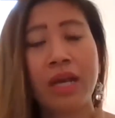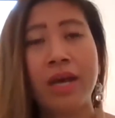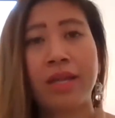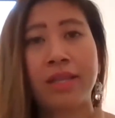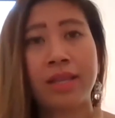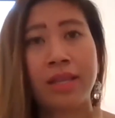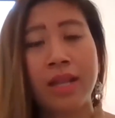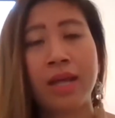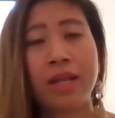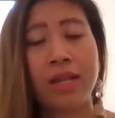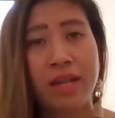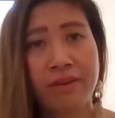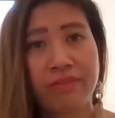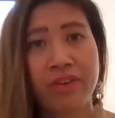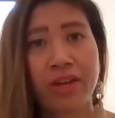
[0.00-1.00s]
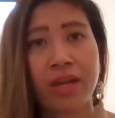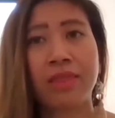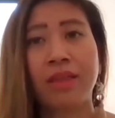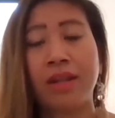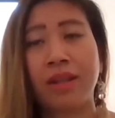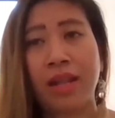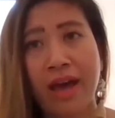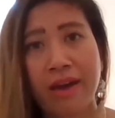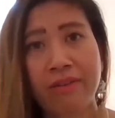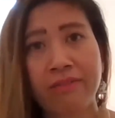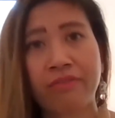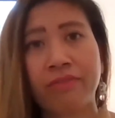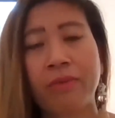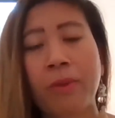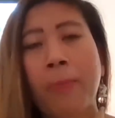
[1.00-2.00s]
and living the
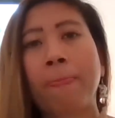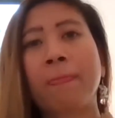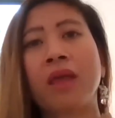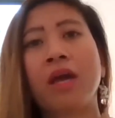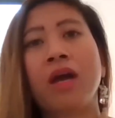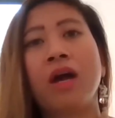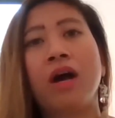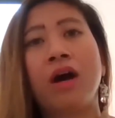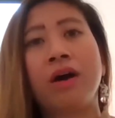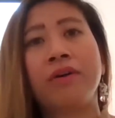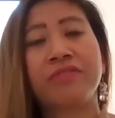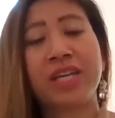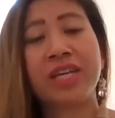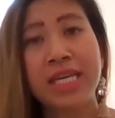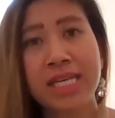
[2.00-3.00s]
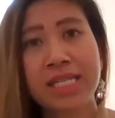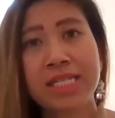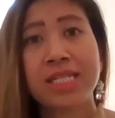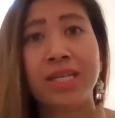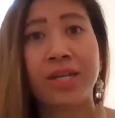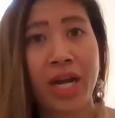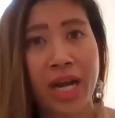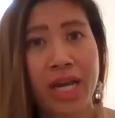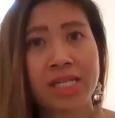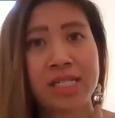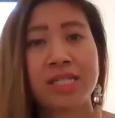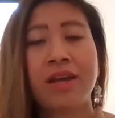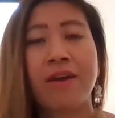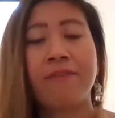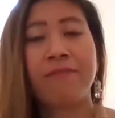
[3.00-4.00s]
life of ease,
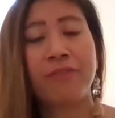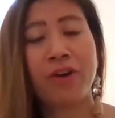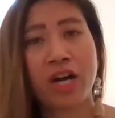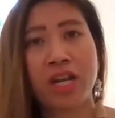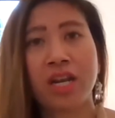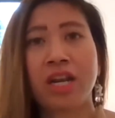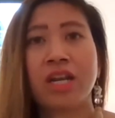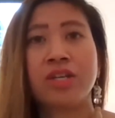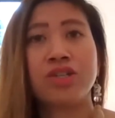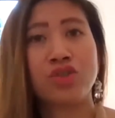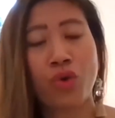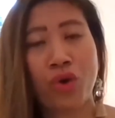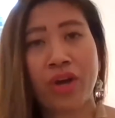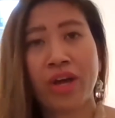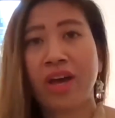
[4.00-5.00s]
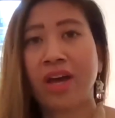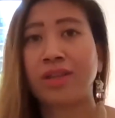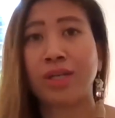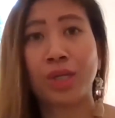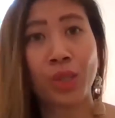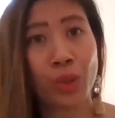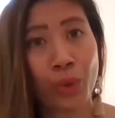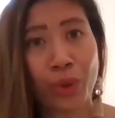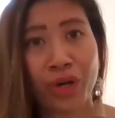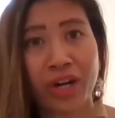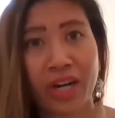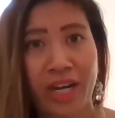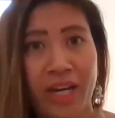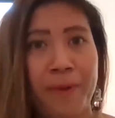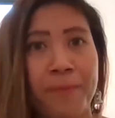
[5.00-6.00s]
grace, fun, joy, and
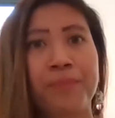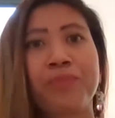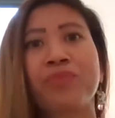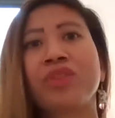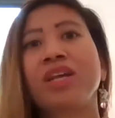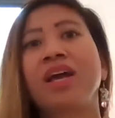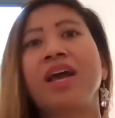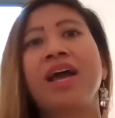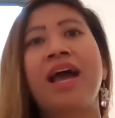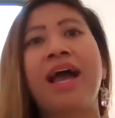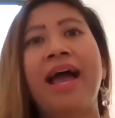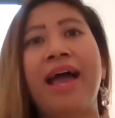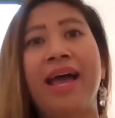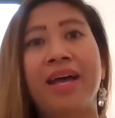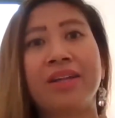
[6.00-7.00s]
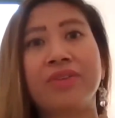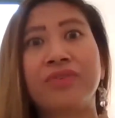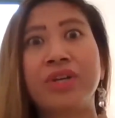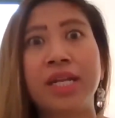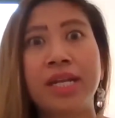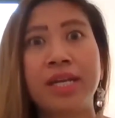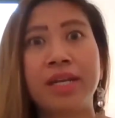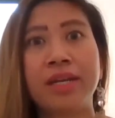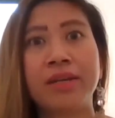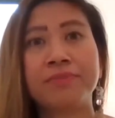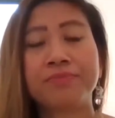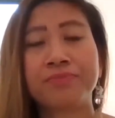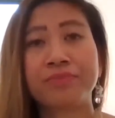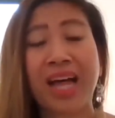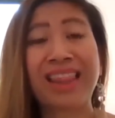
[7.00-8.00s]
glory, and
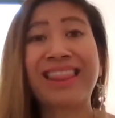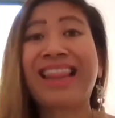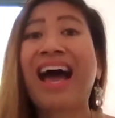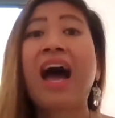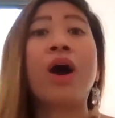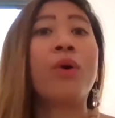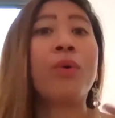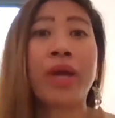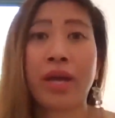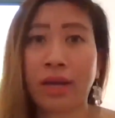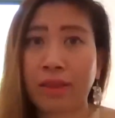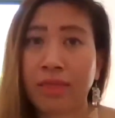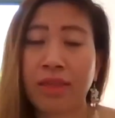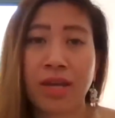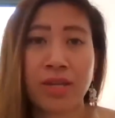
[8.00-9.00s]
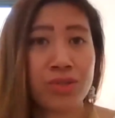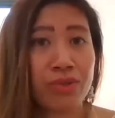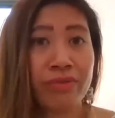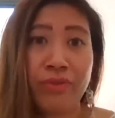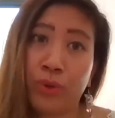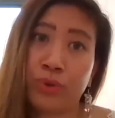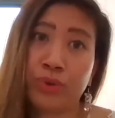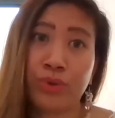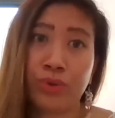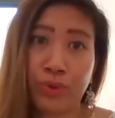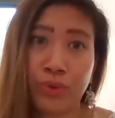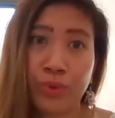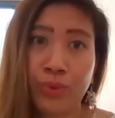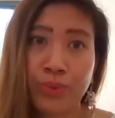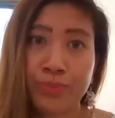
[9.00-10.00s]
really allowing things to flow to
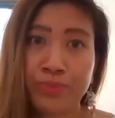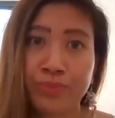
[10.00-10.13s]
you.